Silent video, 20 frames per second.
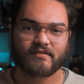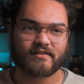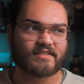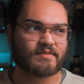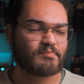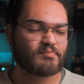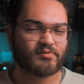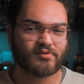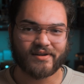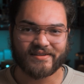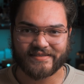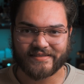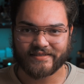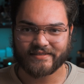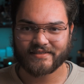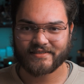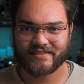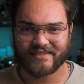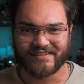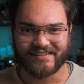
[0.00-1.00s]
It's
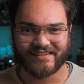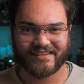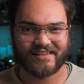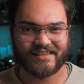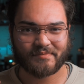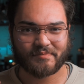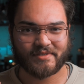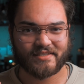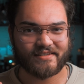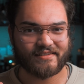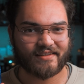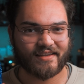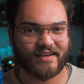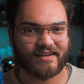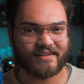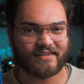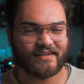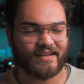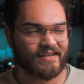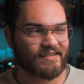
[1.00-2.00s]
present and it keeps it
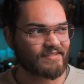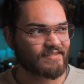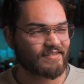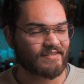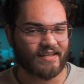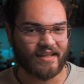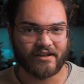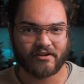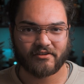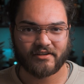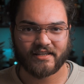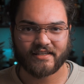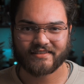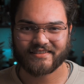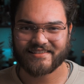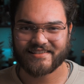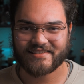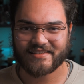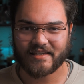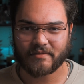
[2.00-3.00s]
kind of nice and airy at
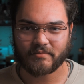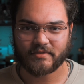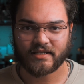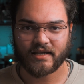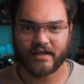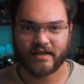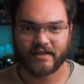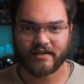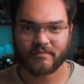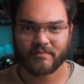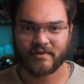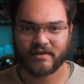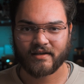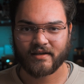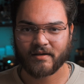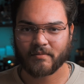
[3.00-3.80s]
the same time,